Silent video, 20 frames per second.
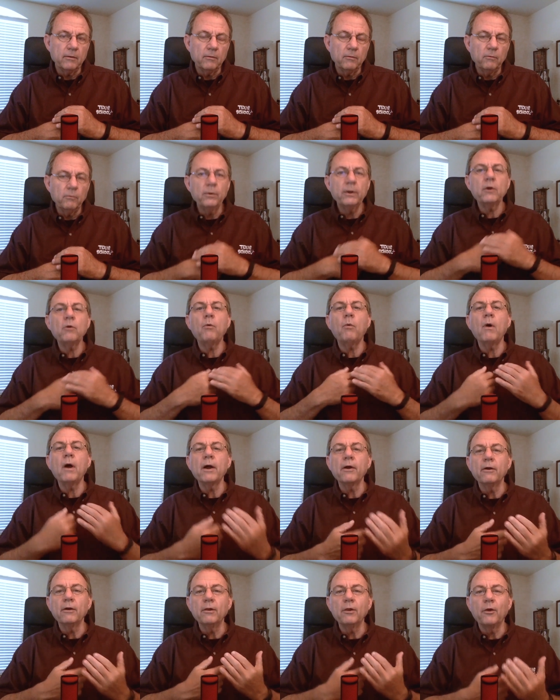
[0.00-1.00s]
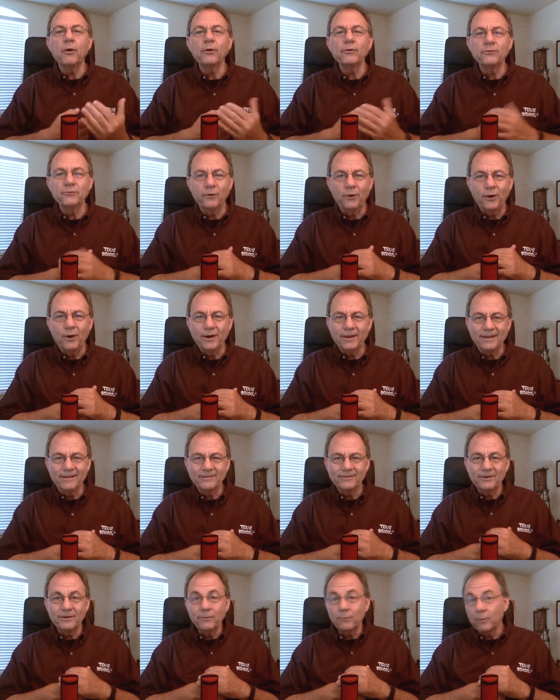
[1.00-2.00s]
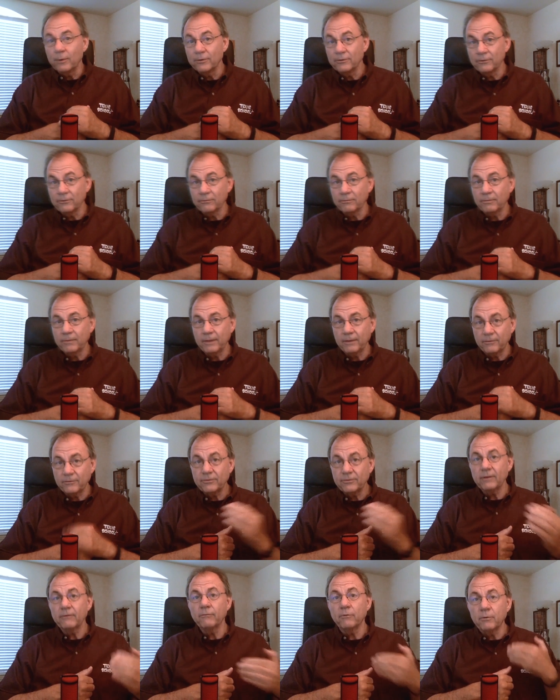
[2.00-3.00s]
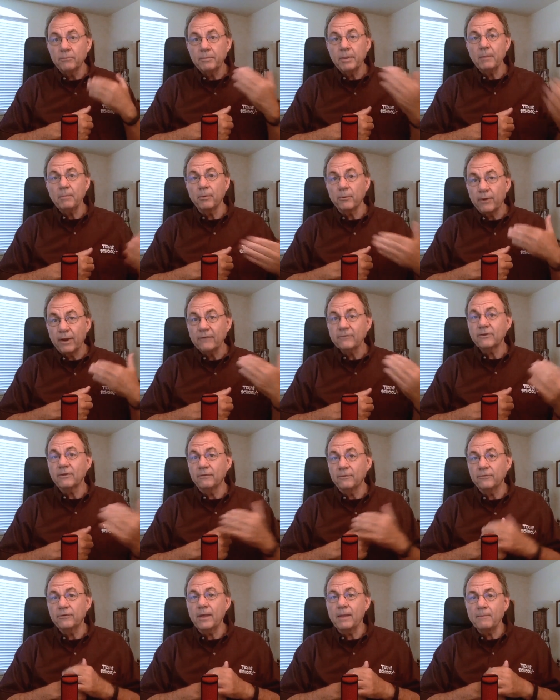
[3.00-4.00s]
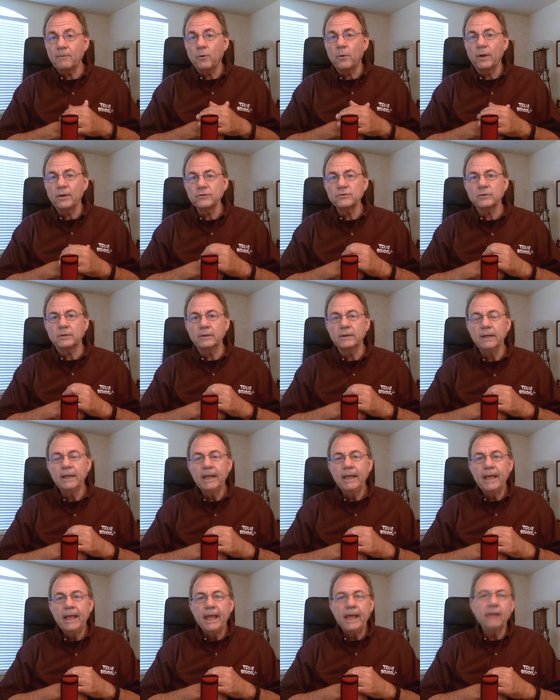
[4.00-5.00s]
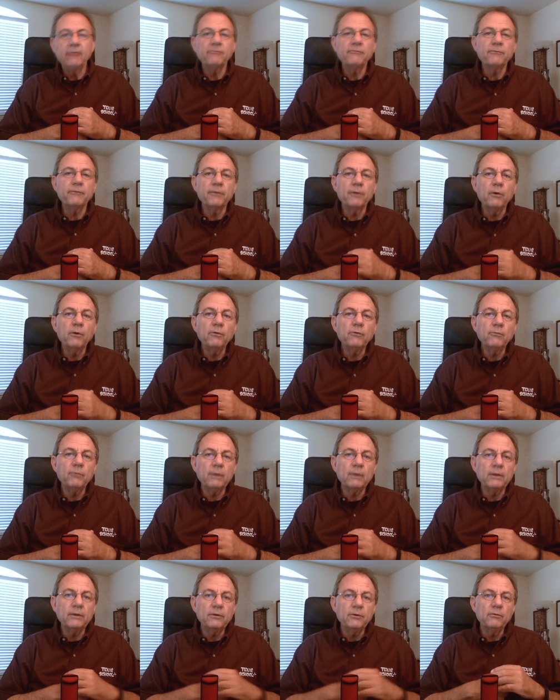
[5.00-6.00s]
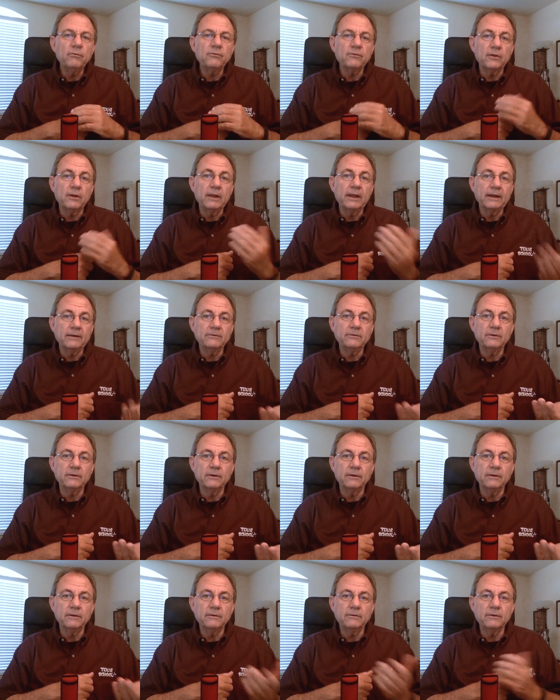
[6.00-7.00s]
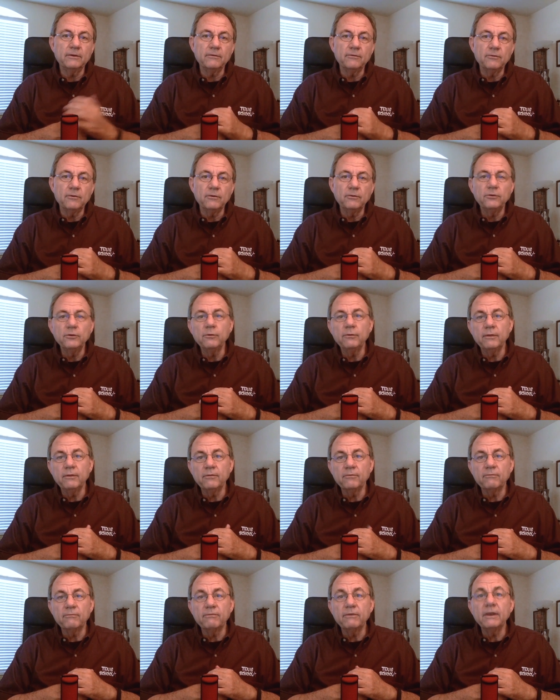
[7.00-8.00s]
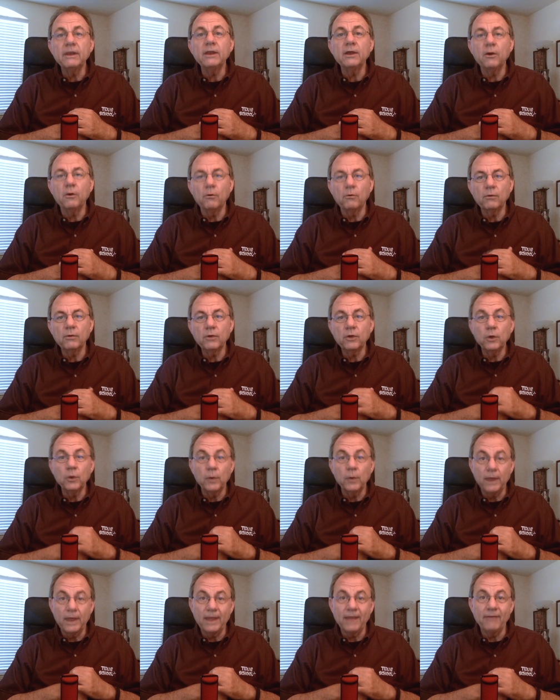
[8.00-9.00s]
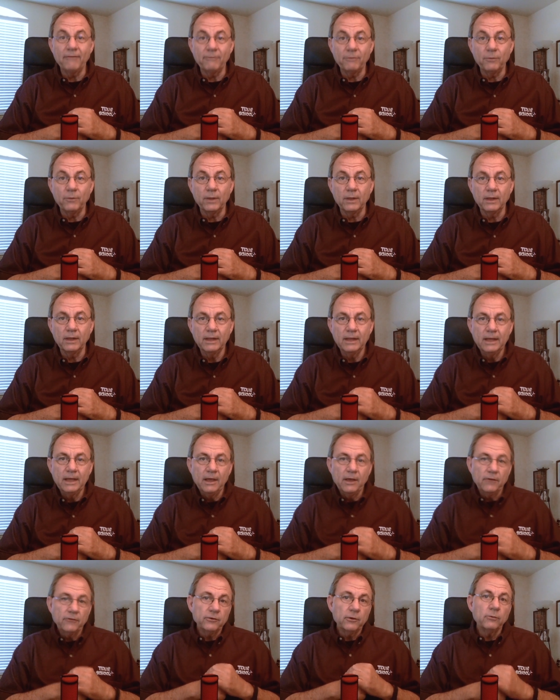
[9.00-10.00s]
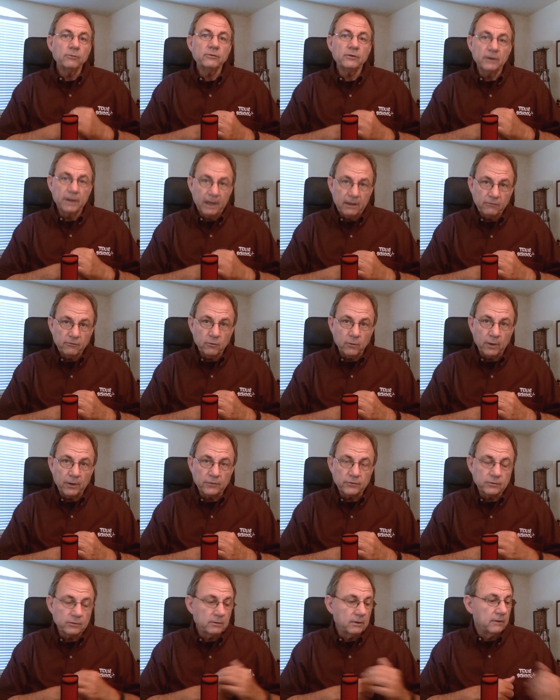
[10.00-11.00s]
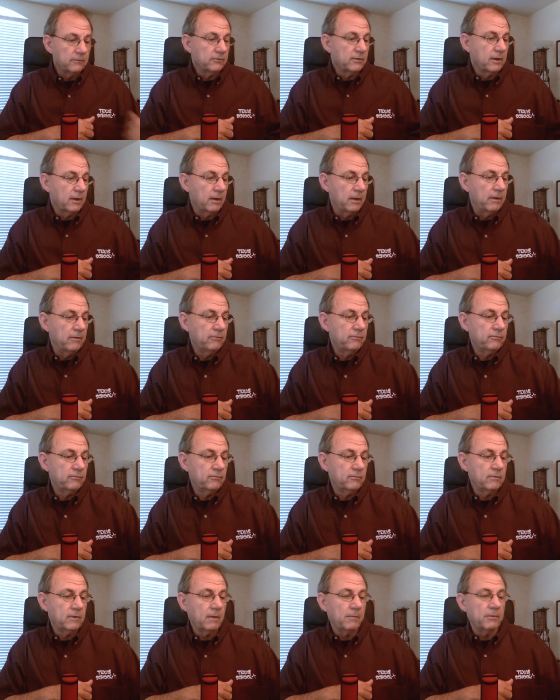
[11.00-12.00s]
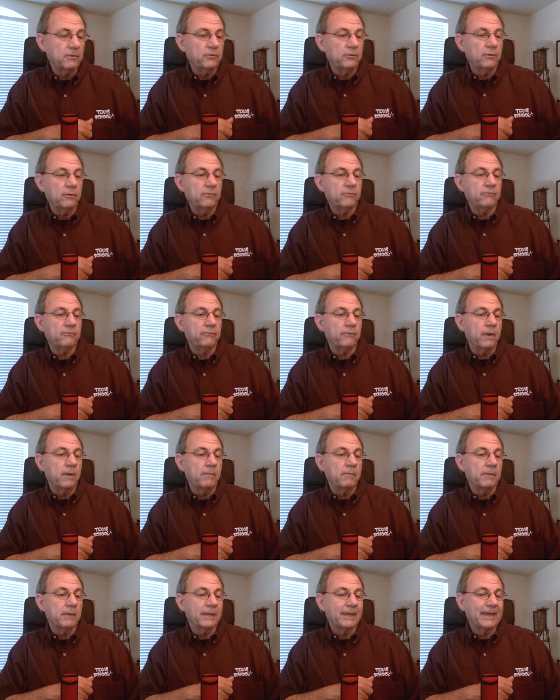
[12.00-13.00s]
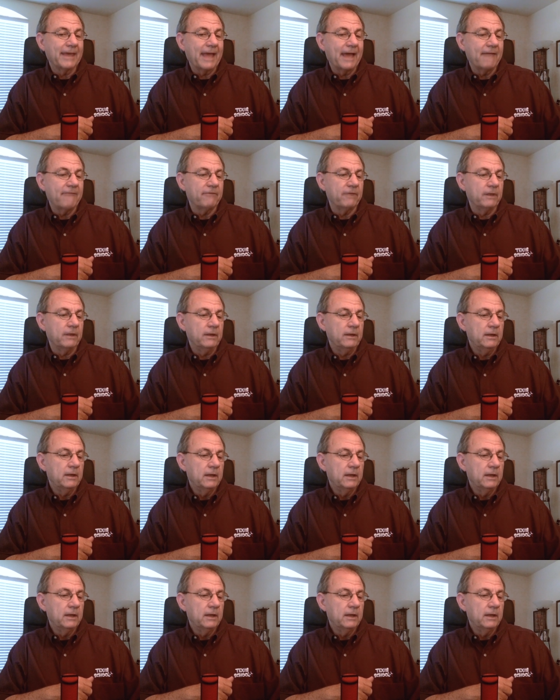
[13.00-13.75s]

require a larger audience. In other words, that several people are asking the same question. And for those, we do select to, to do these video Q&A, if you will. So today's question is, is coming to us from Gavin